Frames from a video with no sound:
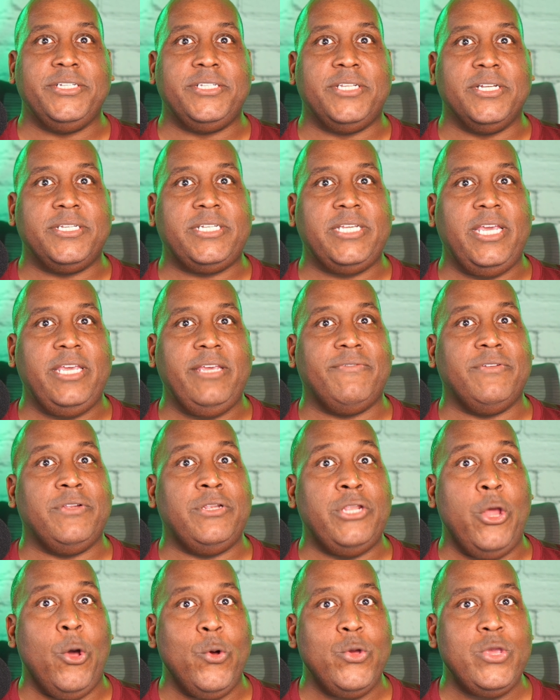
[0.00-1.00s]
does he
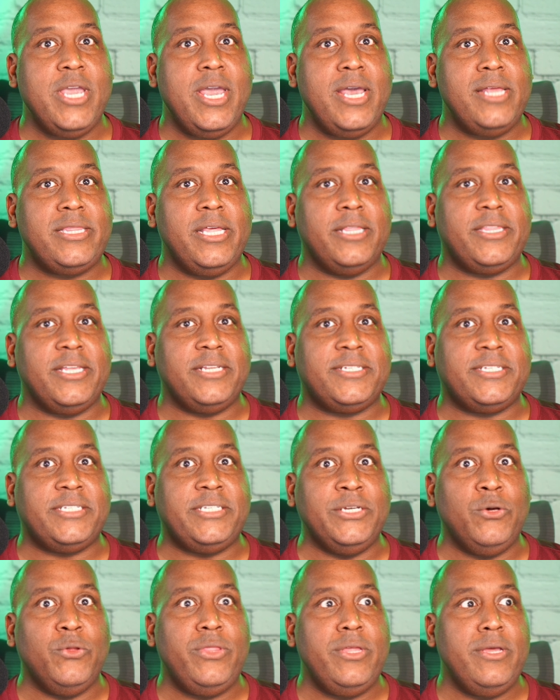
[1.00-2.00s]
even know yet that they
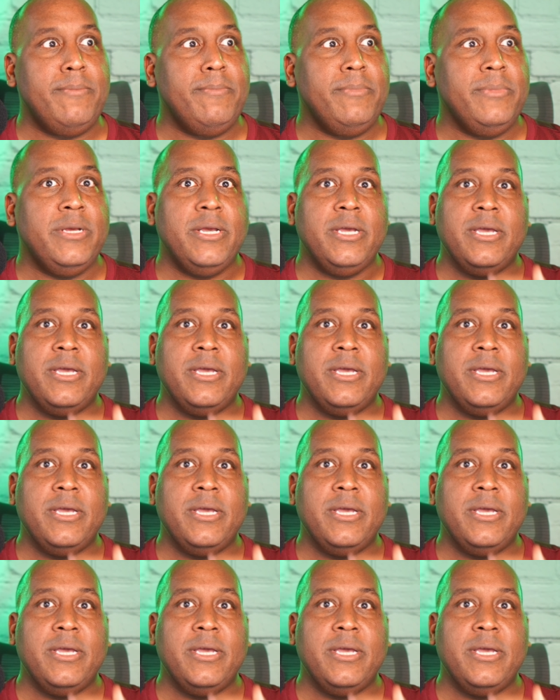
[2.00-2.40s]
steal them?